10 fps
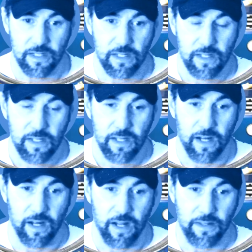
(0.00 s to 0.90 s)
it.
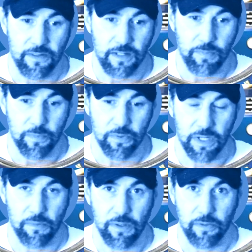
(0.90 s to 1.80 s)
Uh, I think people are
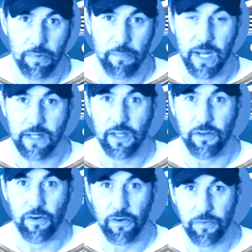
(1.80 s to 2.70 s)
coming a little bit back
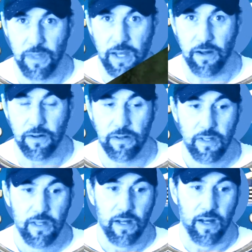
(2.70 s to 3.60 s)
down to earth now.
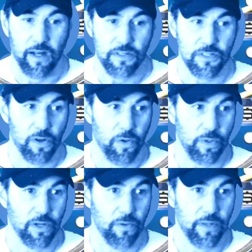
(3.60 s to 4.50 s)
Uh, so,
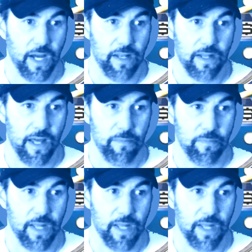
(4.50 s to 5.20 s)
you know, not, not,